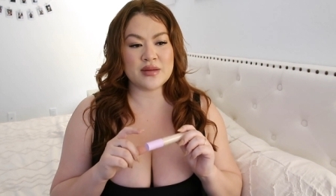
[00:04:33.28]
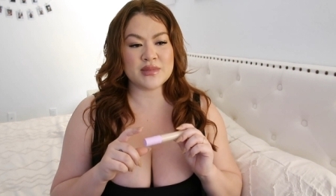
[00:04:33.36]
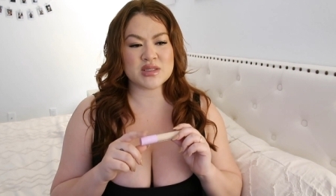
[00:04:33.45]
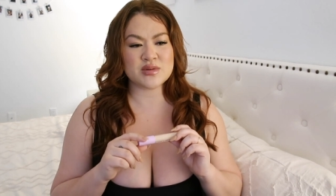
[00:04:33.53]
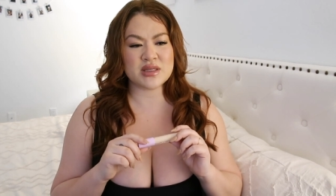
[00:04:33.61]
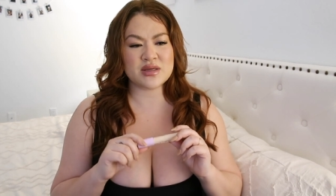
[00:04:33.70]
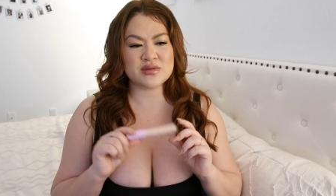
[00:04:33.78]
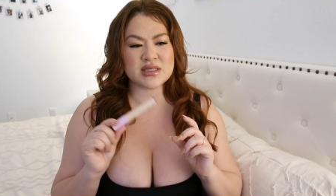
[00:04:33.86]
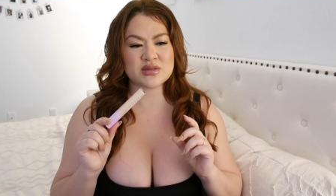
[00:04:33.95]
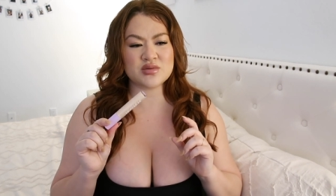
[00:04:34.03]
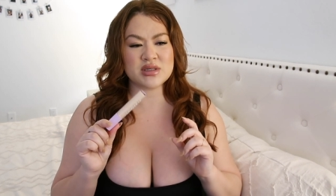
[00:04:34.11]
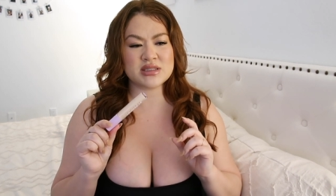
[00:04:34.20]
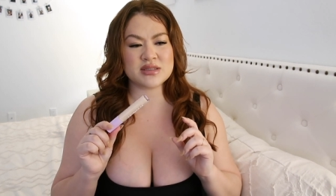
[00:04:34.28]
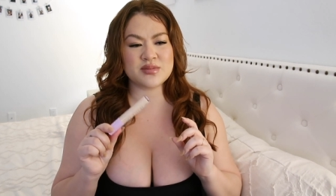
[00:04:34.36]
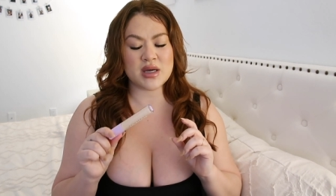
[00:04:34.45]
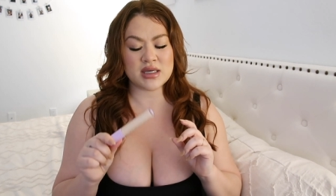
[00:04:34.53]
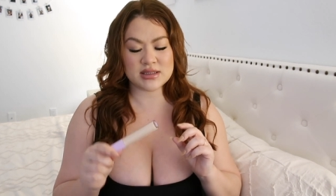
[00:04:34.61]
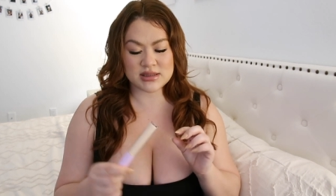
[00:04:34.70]
This one I think was like 26
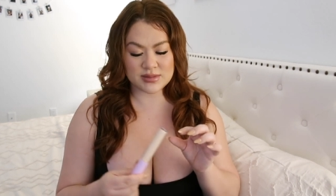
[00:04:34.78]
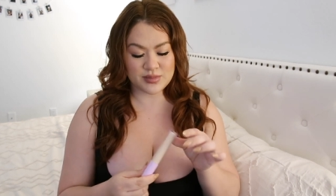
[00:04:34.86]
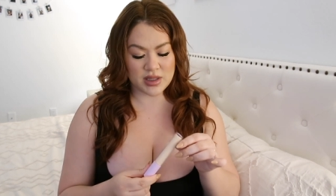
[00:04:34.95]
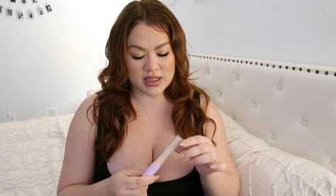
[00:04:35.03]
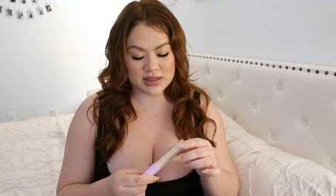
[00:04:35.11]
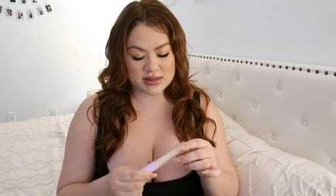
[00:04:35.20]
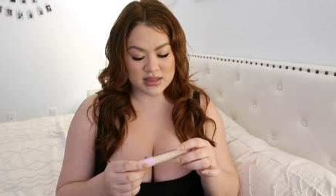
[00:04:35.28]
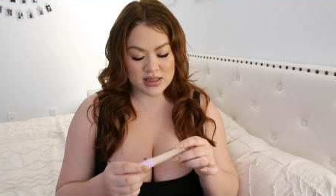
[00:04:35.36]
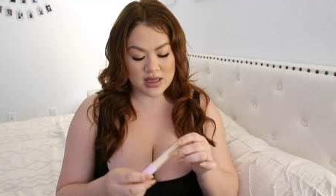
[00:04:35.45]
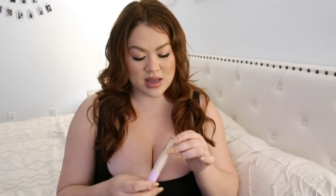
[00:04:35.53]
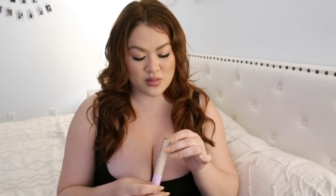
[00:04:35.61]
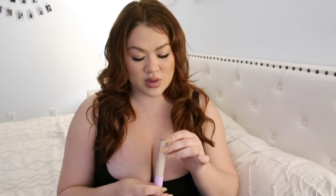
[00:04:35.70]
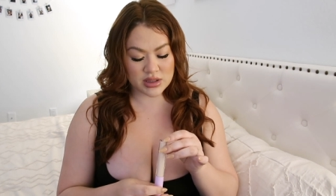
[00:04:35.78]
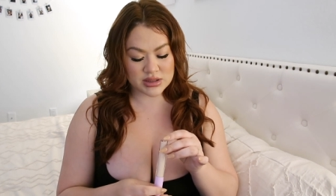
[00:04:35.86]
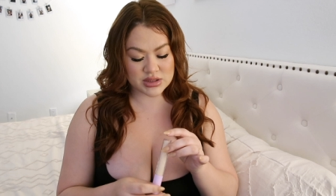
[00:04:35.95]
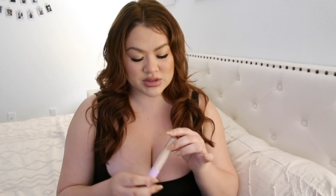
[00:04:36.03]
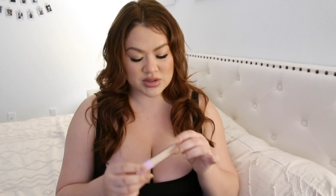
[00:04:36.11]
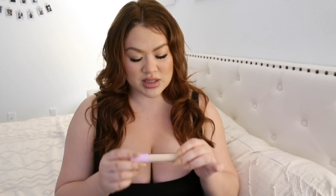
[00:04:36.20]
bucks, but I wanted
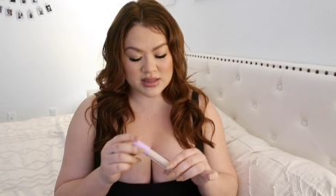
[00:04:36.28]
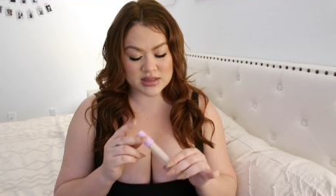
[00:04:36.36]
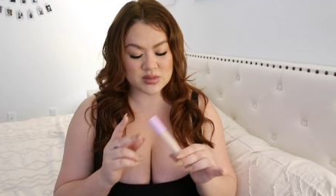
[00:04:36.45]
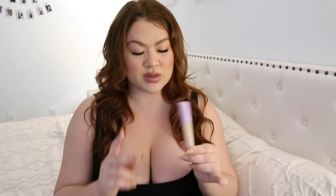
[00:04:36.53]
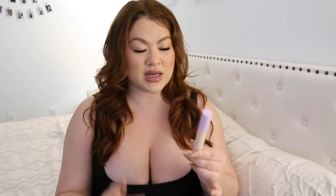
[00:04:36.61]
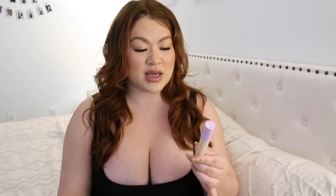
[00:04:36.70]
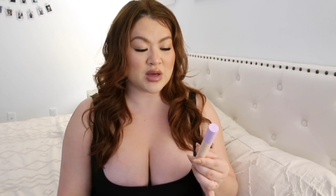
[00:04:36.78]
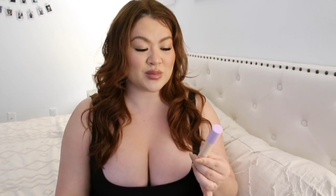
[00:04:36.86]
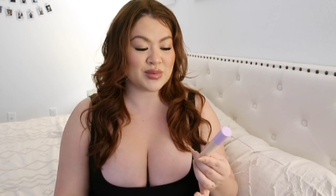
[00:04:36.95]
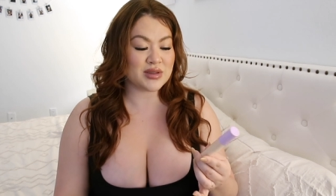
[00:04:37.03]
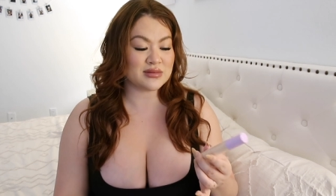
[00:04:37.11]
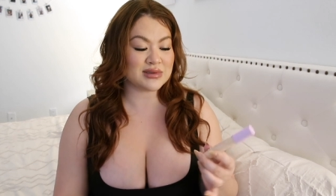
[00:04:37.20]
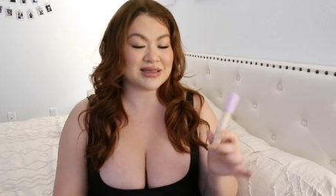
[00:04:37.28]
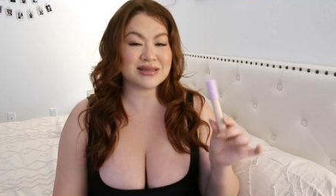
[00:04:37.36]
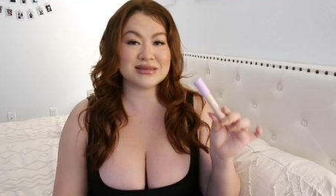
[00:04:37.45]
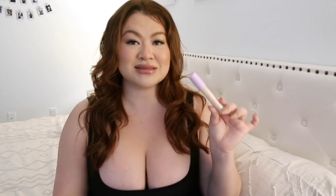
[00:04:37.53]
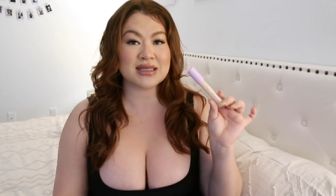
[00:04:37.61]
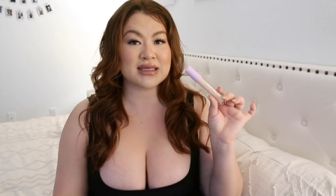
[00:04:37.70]
to try this one out
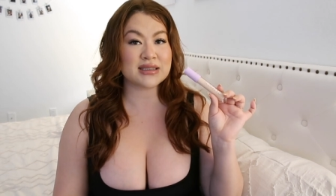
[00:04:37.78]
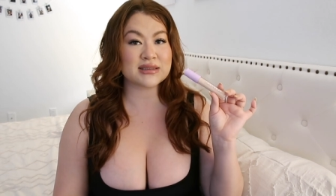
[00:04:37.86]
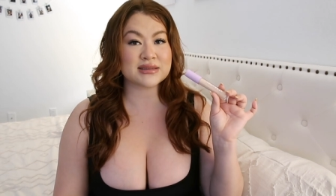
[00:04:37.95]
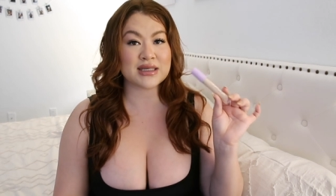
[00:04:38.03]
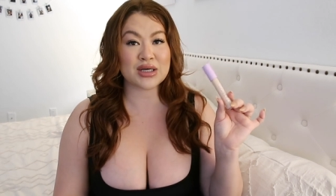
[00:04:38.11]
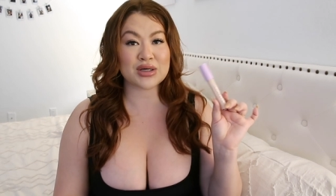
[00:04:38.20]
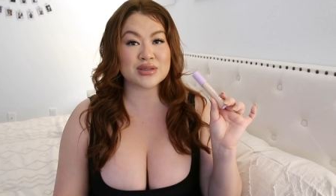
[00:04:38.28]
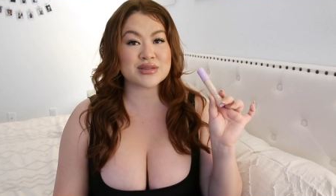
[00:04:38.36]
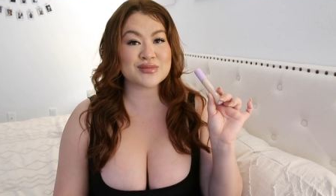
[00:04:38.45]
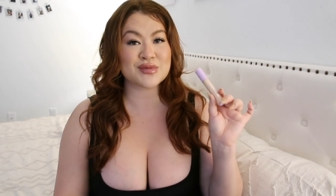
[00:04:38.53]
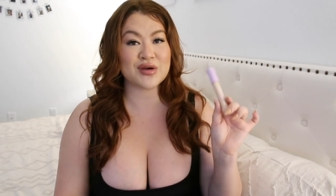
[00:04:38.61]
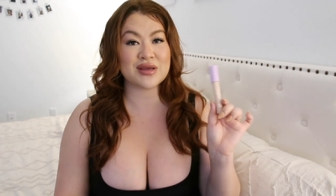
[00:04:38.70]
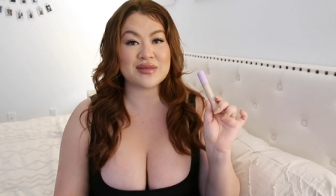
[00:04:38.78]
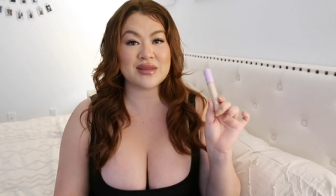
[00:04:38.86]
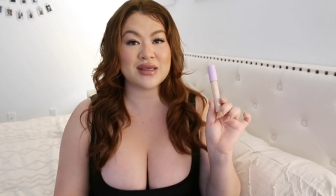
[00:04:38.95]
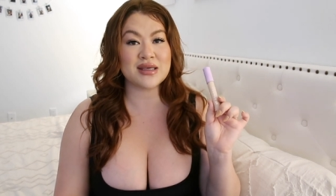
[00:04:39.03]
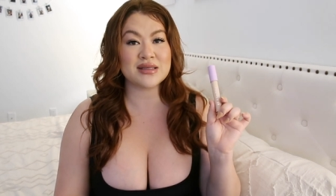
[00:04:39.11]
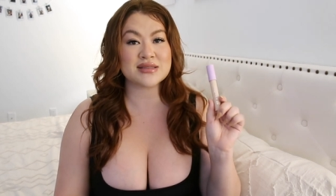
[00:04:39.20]
because like I heard some great
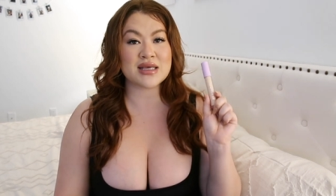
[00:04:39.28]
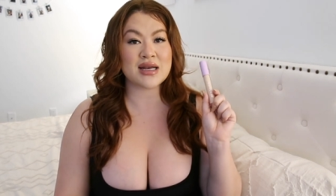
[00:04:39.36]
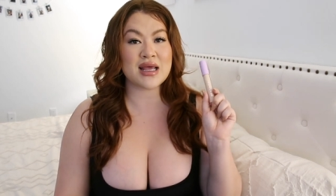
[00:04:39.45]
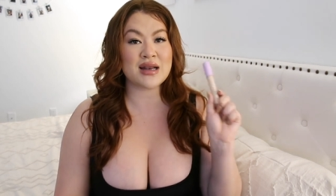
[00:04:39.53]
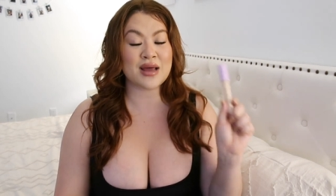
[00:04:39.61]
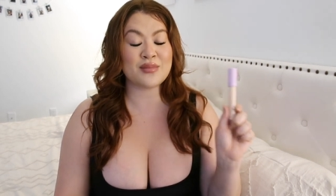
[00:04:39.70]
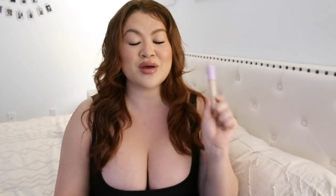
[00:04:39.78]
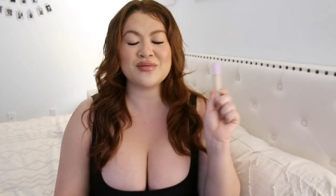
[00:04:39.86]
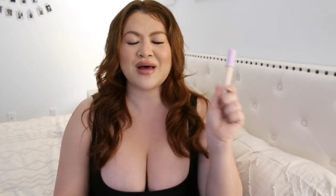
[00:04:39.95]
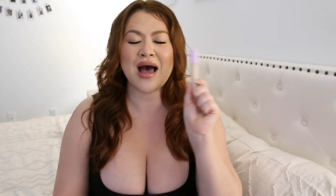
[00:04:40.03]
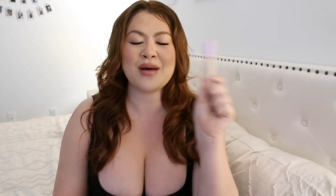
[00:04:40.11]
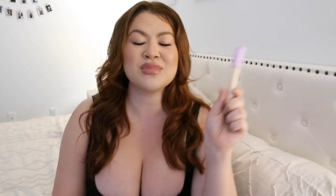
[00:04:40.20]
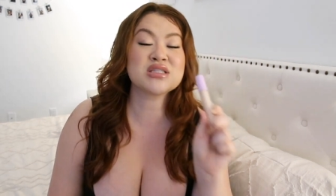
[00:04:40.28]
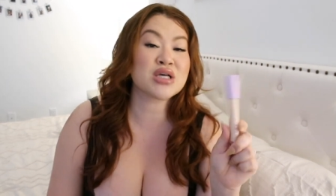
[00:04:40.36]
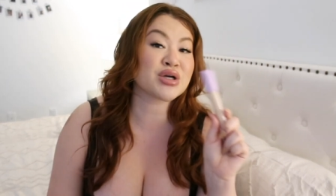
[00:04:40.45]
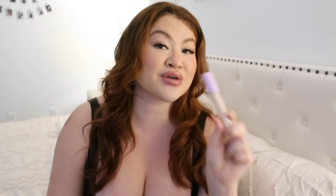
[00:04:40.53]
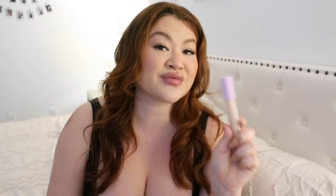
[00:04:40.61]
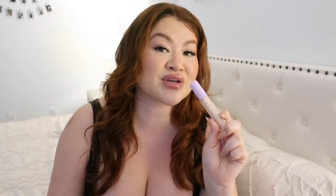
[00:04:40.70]
things, and I'm a
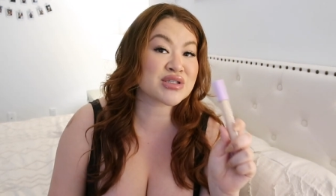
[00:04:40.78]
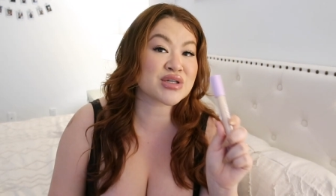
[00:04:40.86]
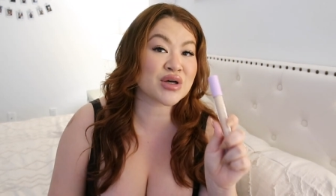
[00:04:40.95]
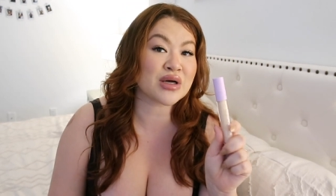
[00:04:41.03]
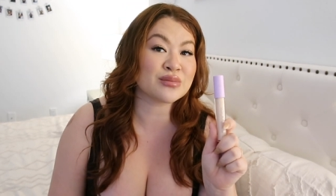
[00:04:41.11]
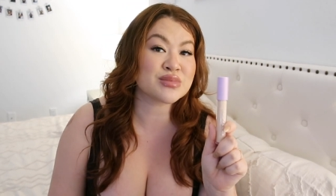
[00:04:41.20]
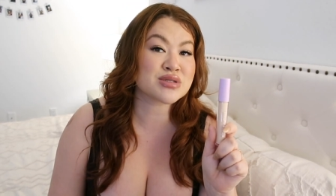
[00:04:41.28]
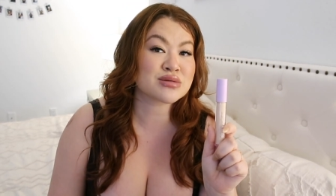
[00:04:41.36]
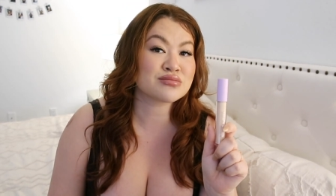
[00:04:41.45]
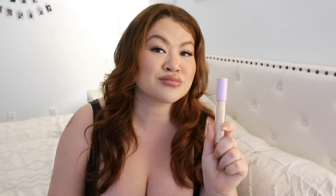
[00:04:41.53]
sucker for serums,